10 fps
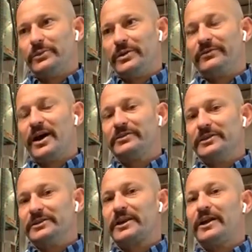we've got
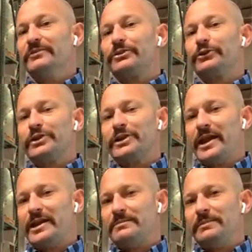this kind of
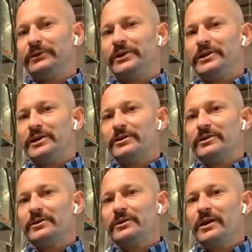38 million
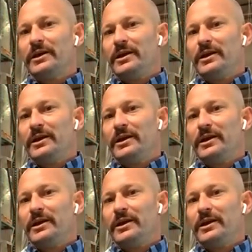year